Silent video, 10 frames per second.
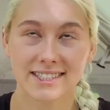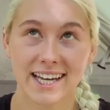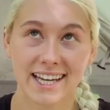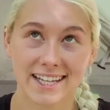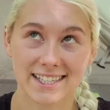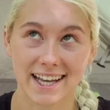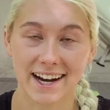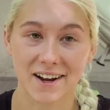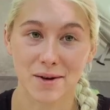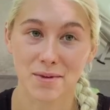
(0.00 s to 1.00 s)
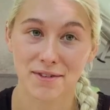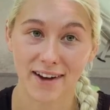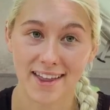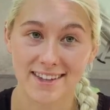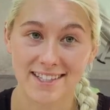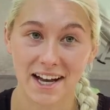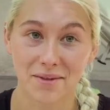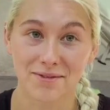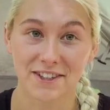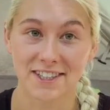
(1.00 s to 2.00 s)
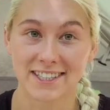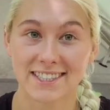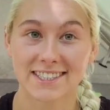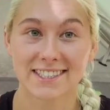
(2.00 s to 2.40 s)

Like I said, I hope you find this helpful.